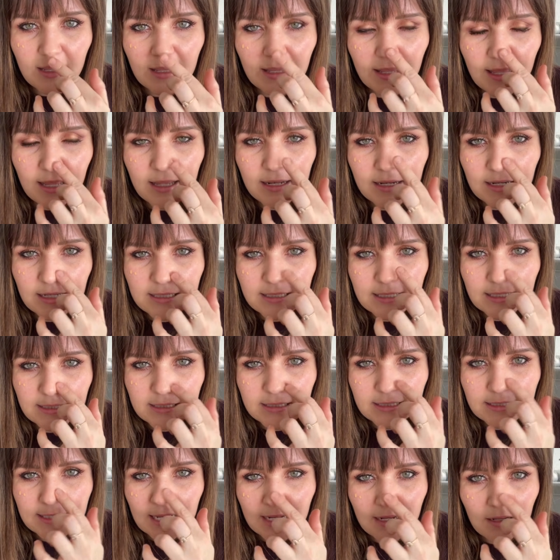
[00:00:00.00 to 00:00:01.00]
Again, it
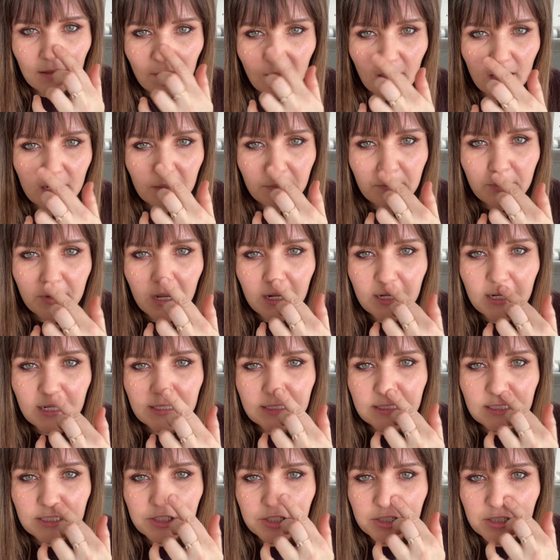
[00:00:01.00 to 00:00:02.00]
doesn't take a lot of
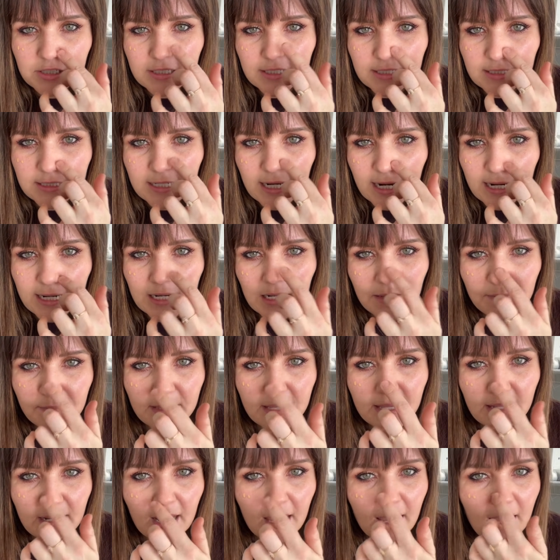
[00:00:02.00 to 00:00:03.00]
product, it's just a tiny
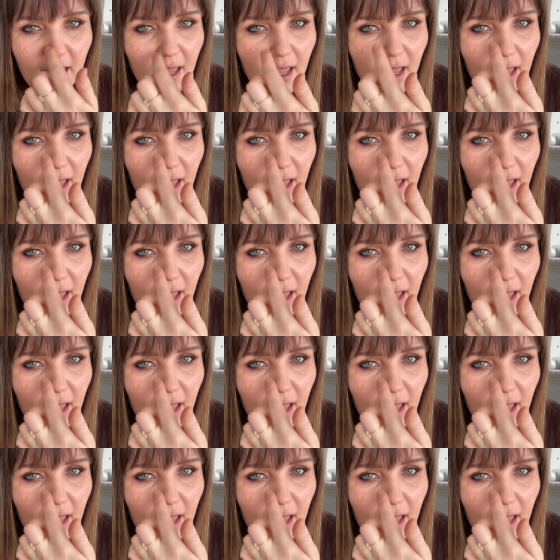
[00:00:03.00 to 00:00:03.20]
bit,